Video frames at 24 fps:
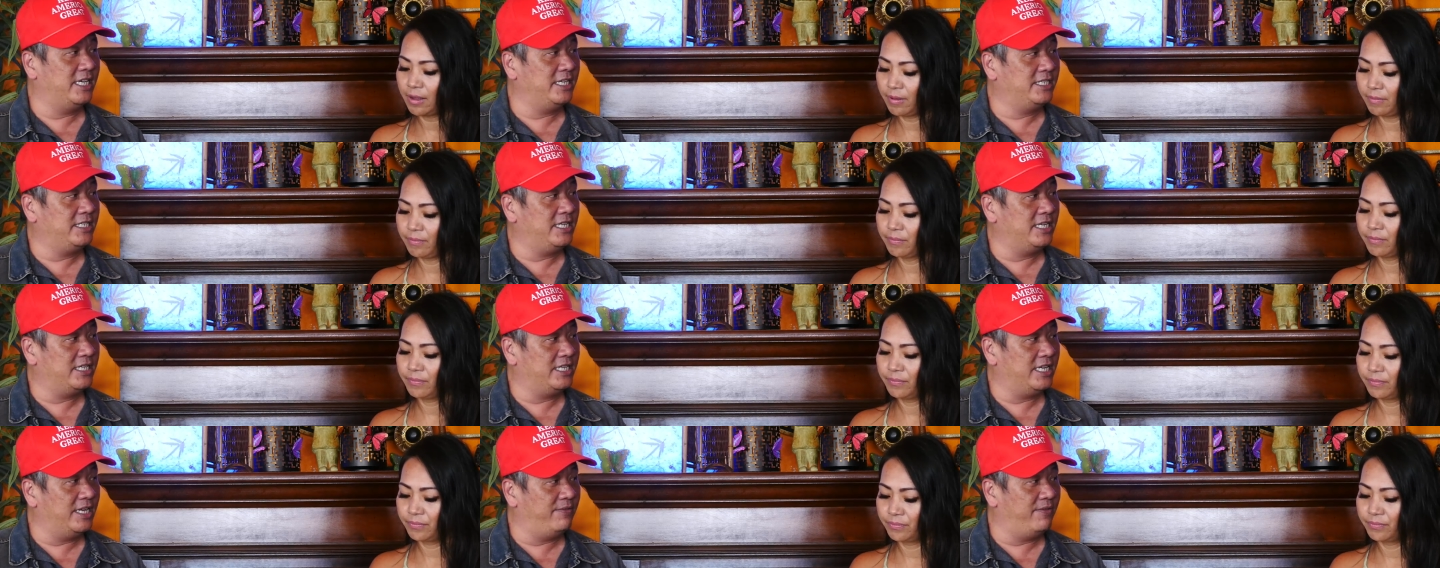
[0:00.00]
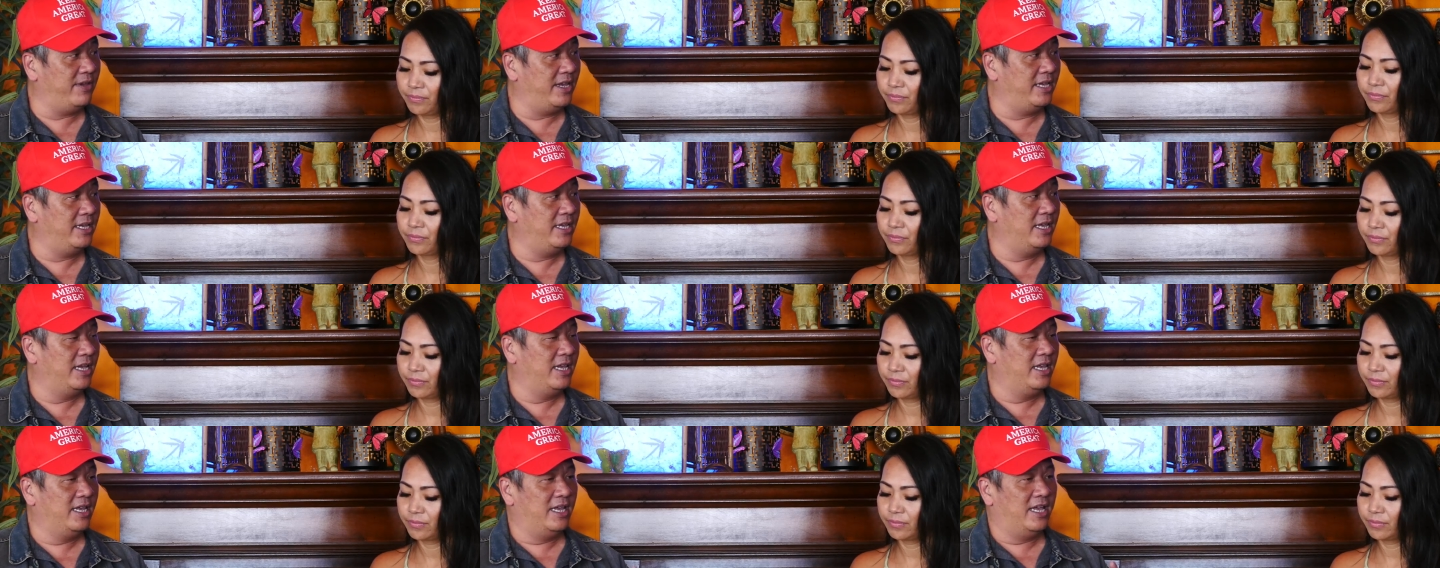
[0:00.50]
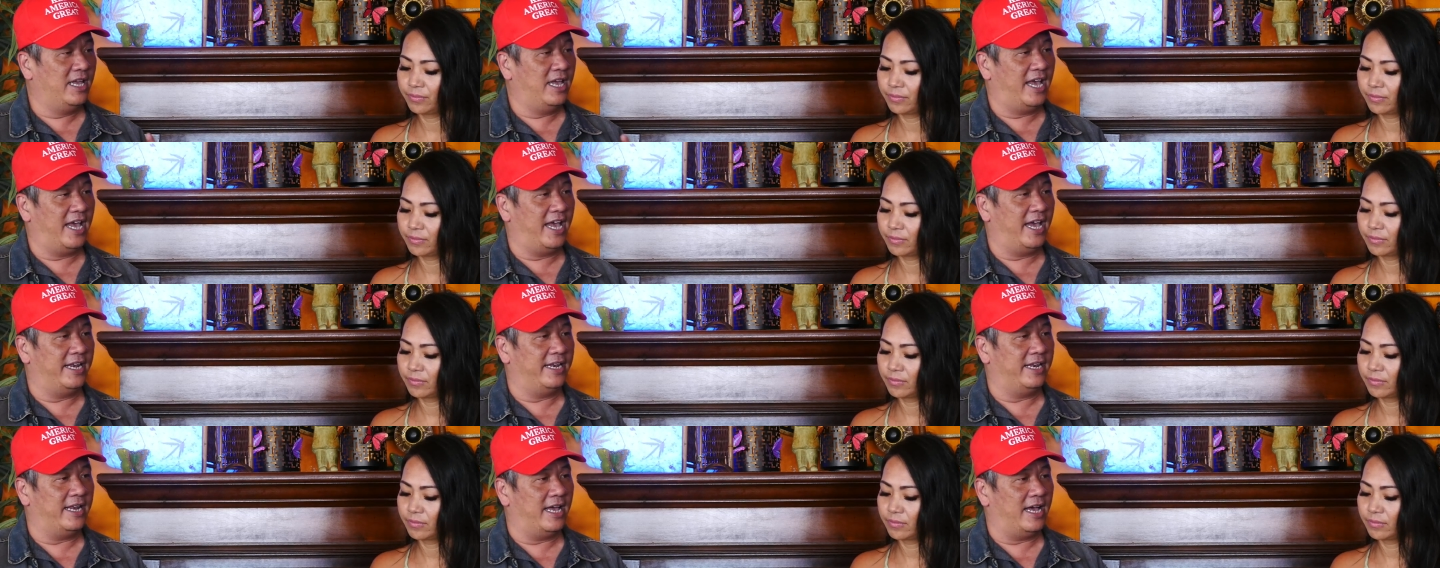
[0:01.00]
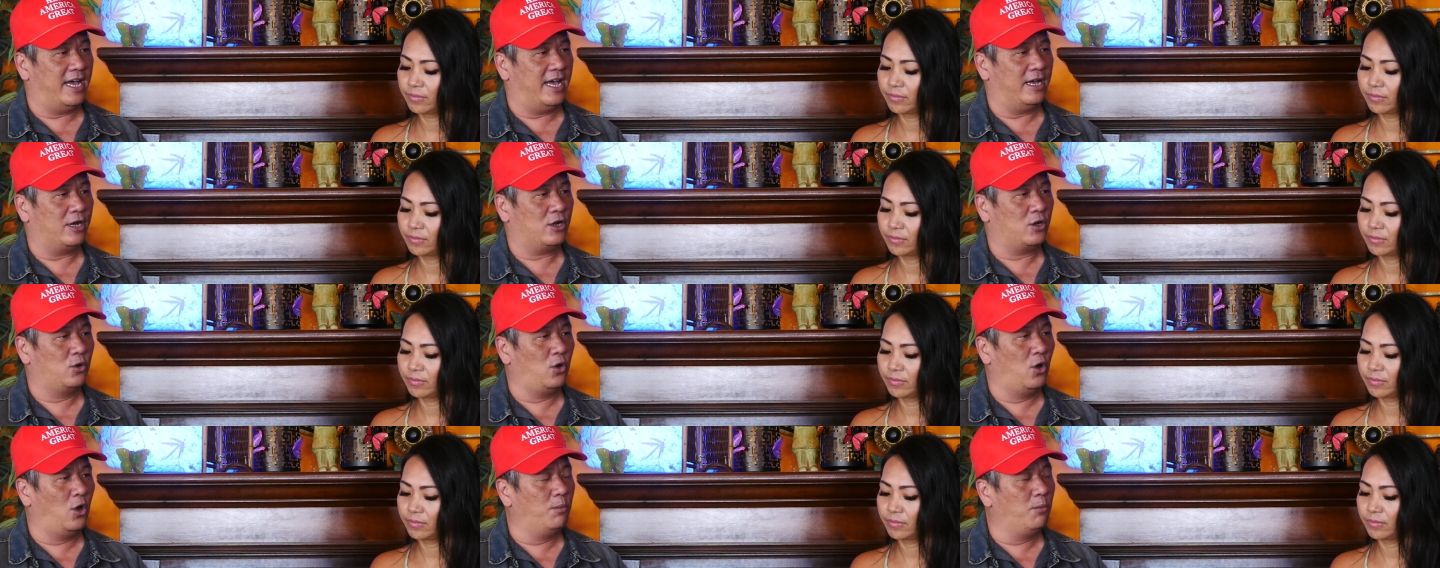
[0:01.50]
Speaker 1: CCTV, and uh,
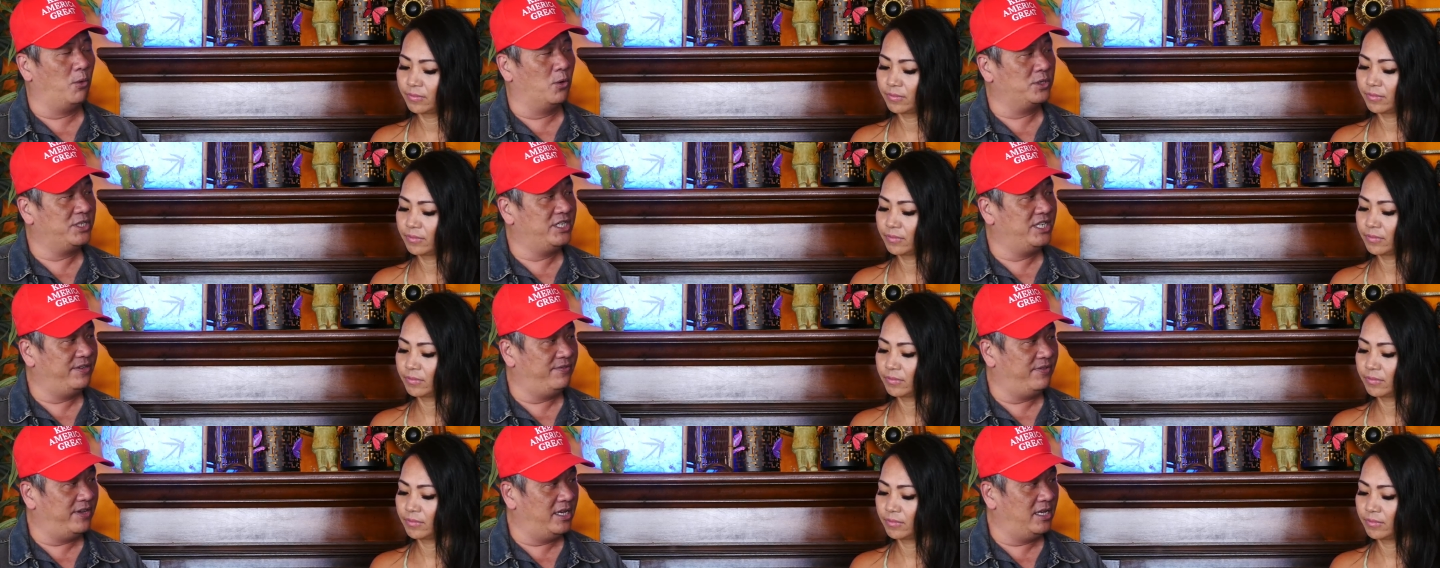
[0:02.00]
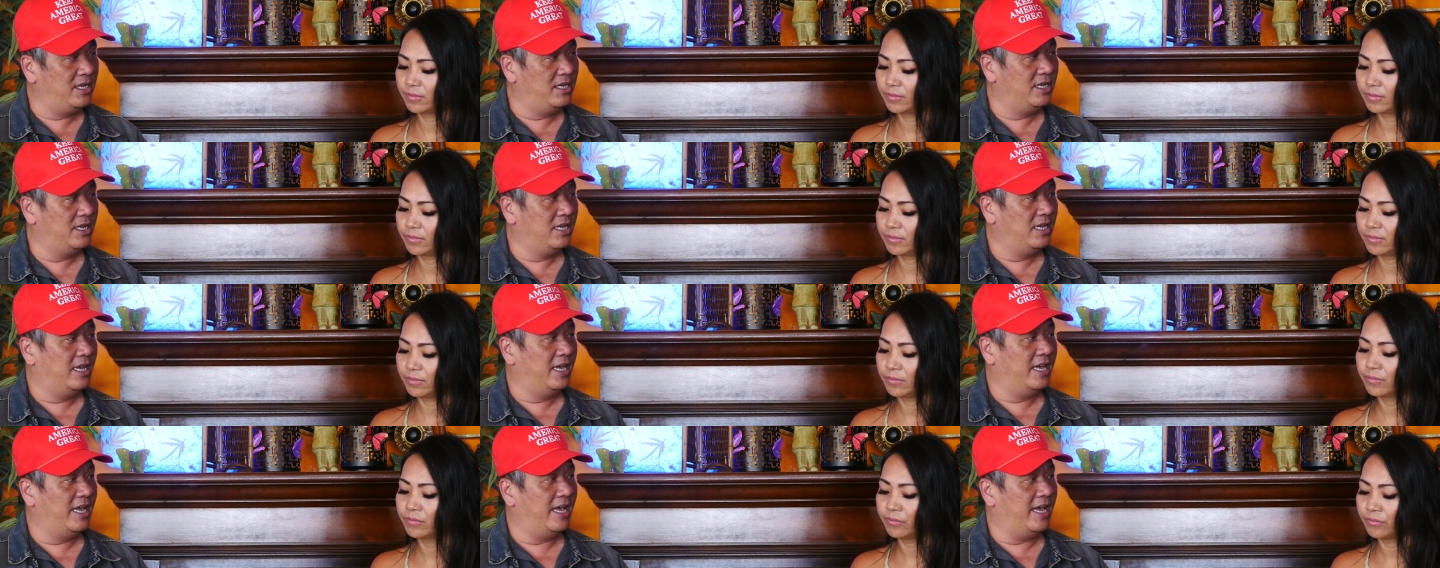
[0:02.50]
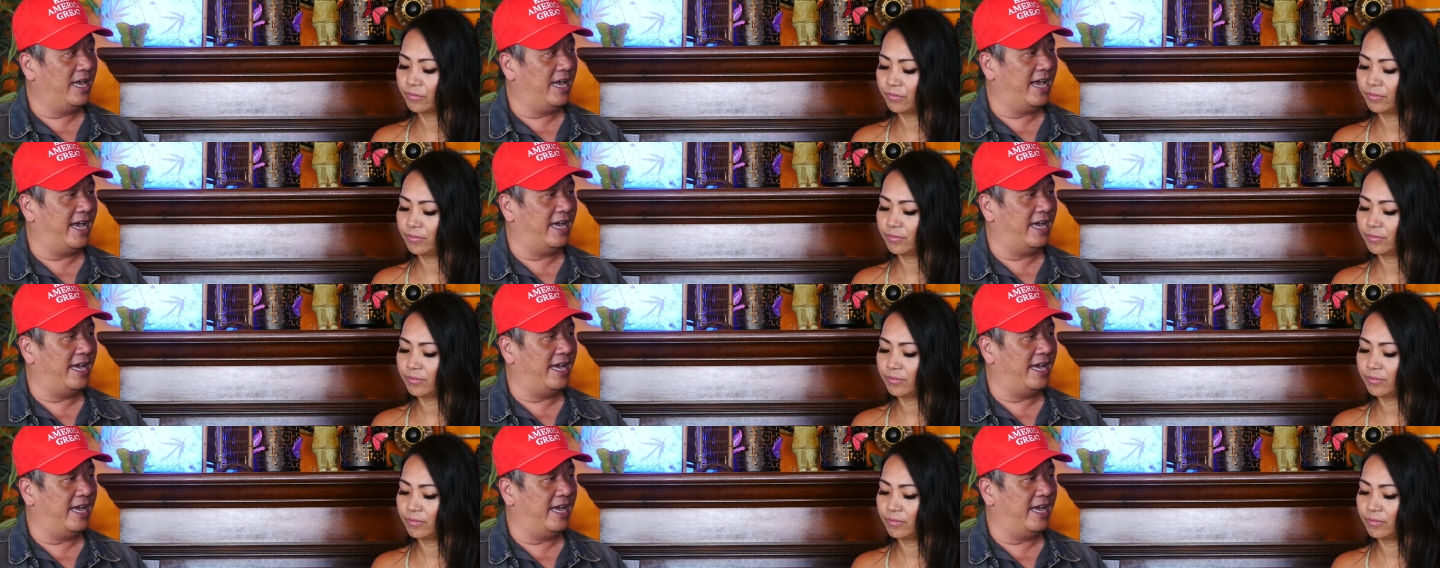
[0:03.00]
Global TV, mm-hmm.